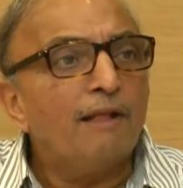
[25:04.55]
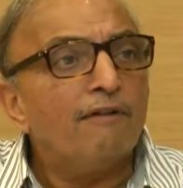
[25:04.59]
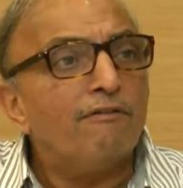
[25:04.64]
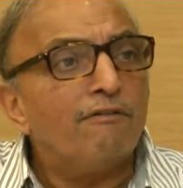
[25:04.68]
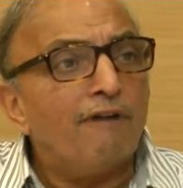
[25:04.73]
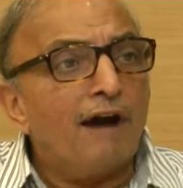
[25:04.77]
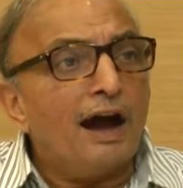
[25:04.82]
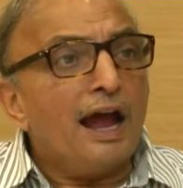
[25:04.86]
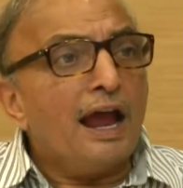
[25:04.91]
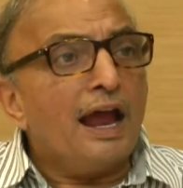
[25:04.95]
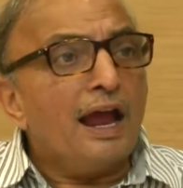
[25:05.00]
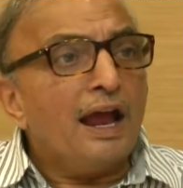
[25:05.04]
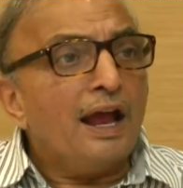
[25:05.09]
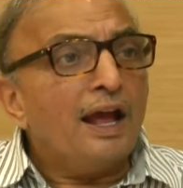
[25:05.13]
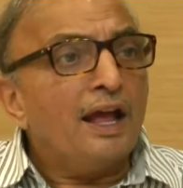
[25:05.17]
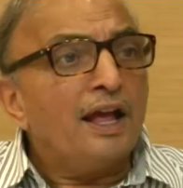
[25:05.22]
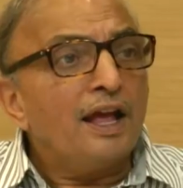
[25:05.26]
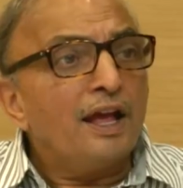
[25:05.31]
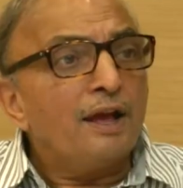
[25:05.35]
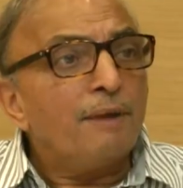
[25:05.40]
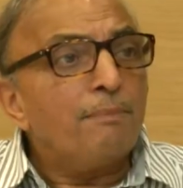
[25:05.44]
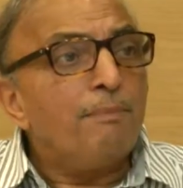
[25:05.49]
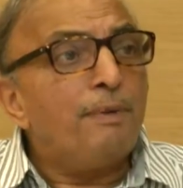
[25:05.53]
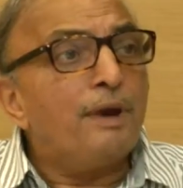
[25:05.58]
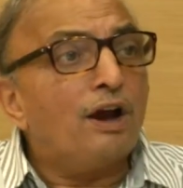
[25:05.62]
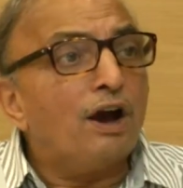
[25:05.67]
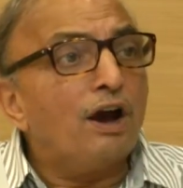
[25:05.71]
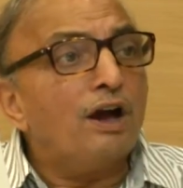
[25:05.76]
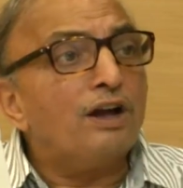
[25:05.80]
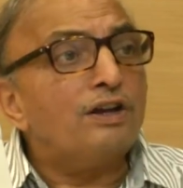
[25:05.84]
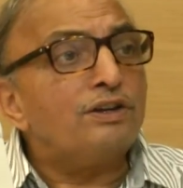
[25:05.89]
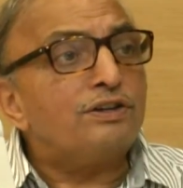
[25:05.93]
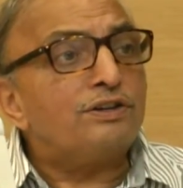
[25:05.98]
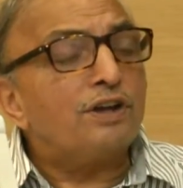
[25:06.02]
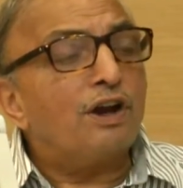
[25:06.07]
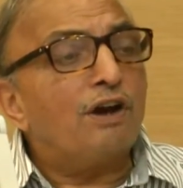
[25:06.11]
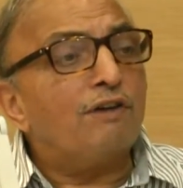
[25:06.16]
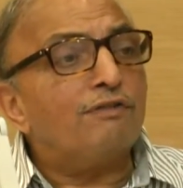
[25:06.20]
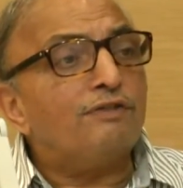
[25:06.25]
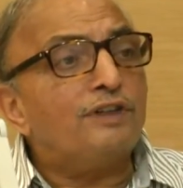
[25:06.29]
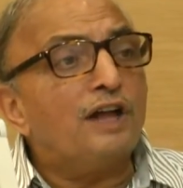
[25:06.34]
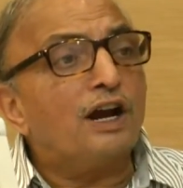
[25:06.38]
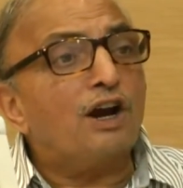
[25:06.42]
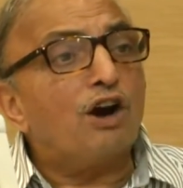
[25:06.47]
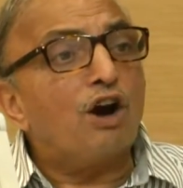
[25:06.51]
Why? because
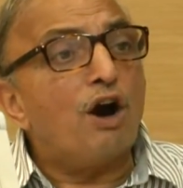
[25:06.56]
of the